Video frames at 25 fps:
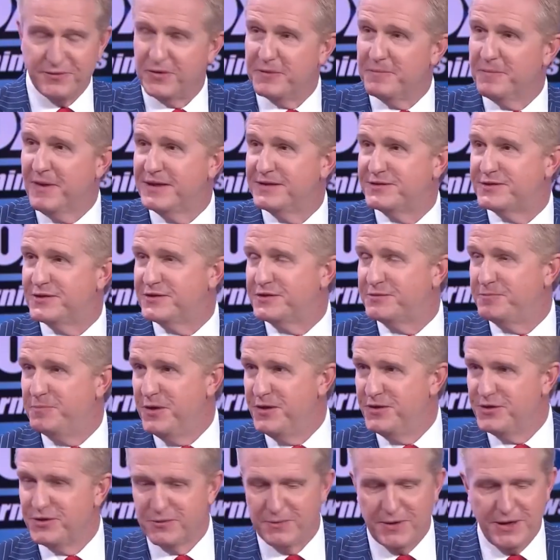We might
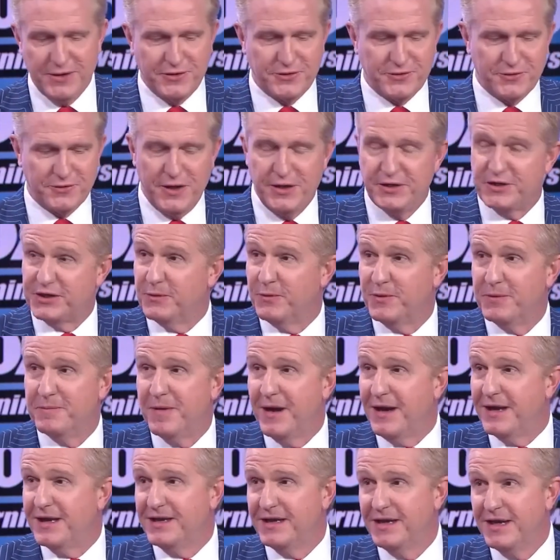suspend your registration. We
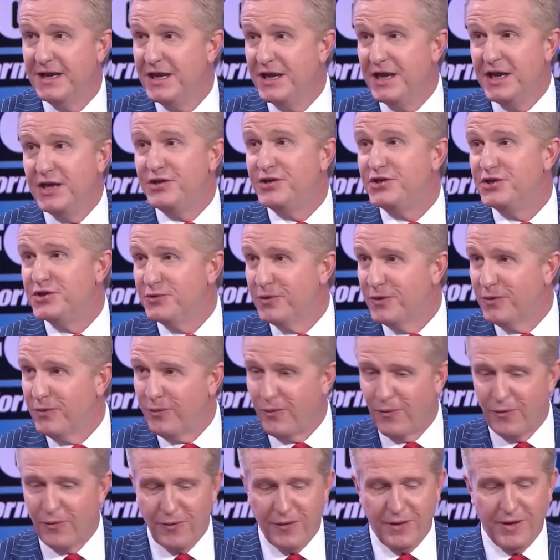might issue a
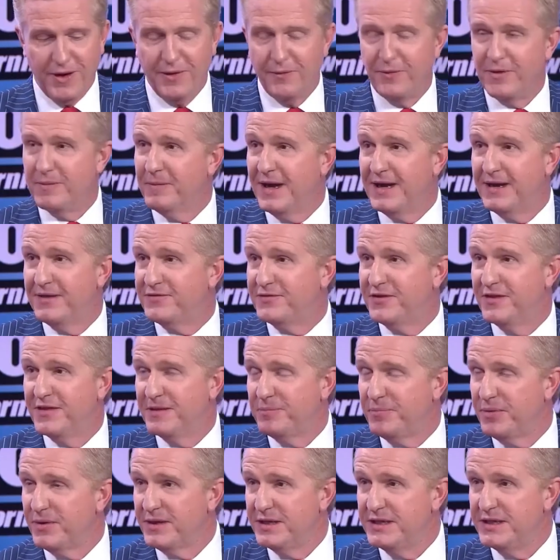warrant. We might send the
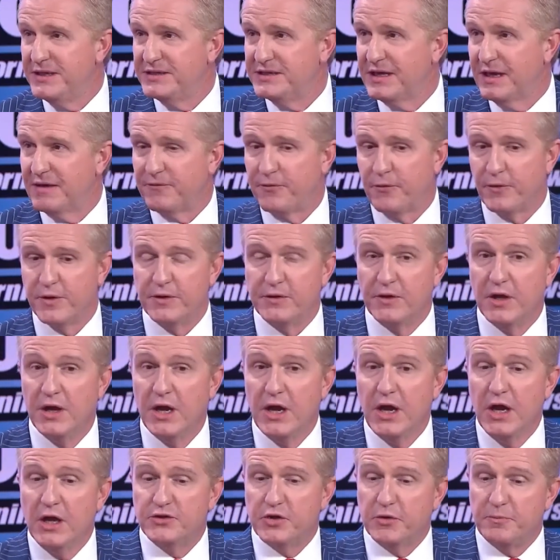police out for you.
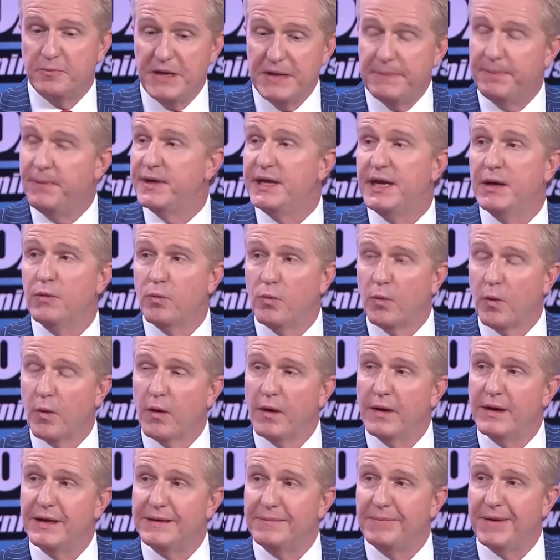So people get
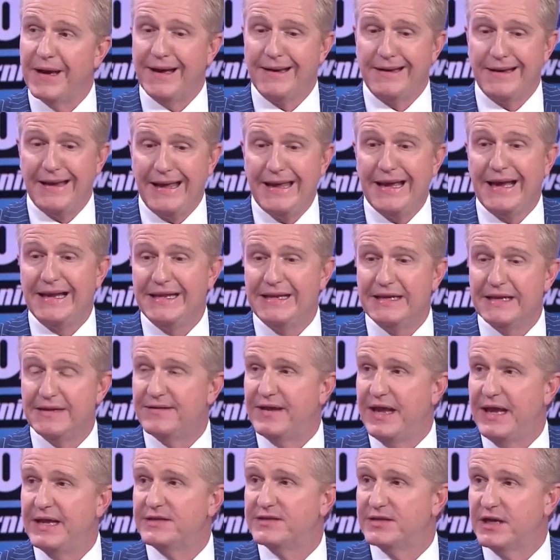worried about, hey, I need to
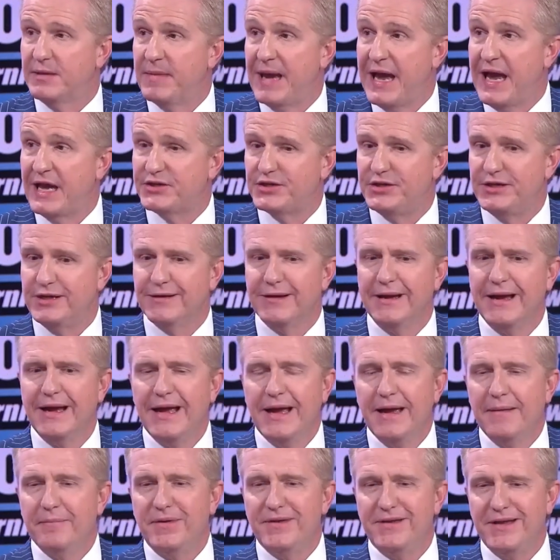take some action here.
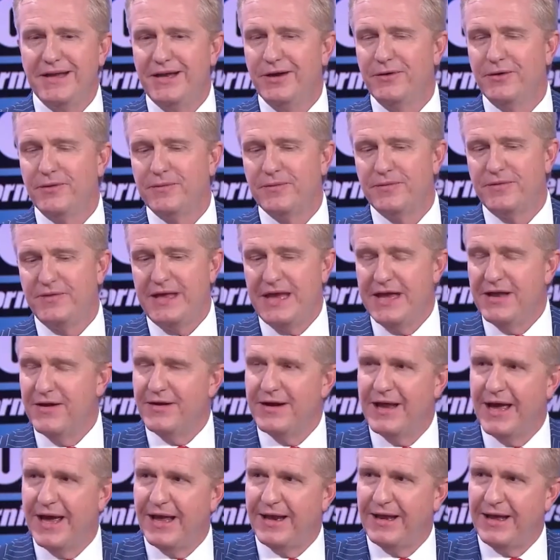But, you know, the
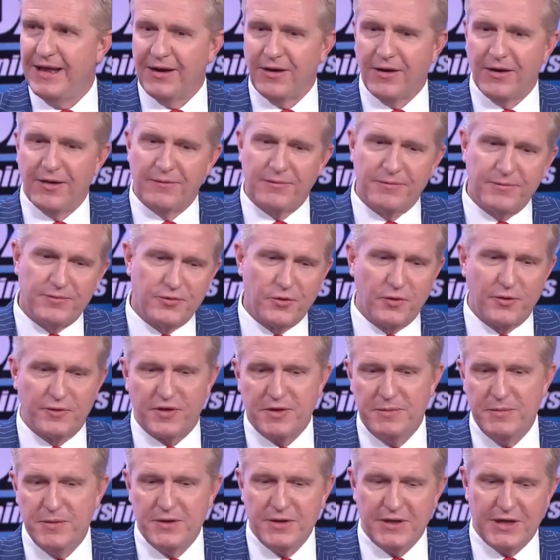internet and our sort of
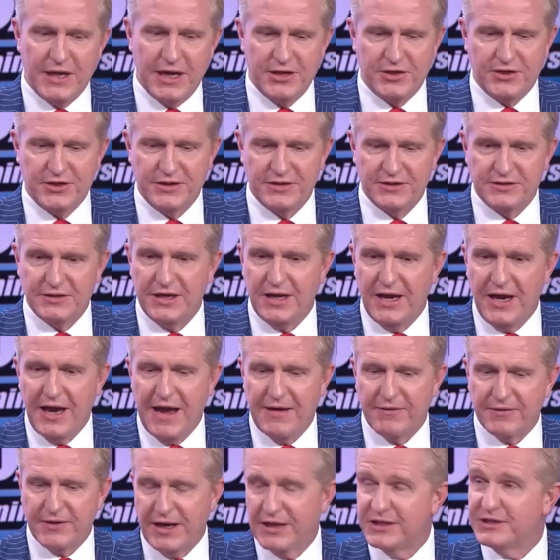communications
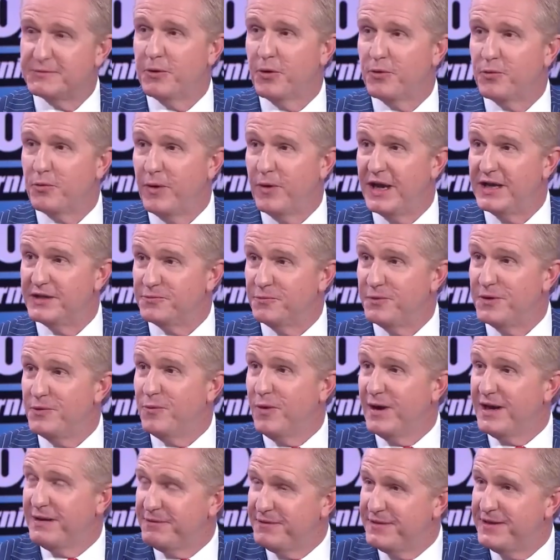have cuts both ways. We
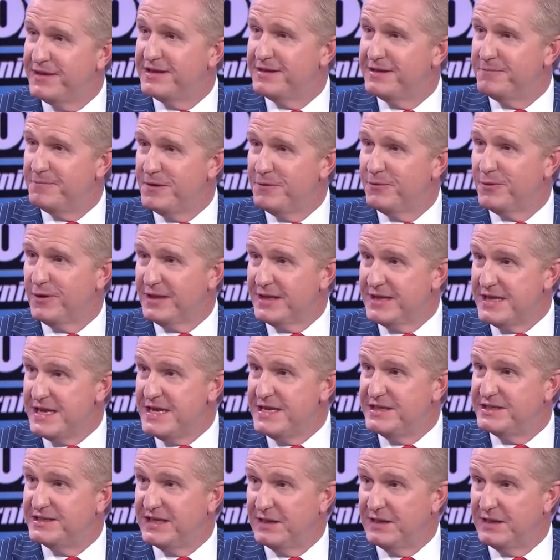want everything to be really easy.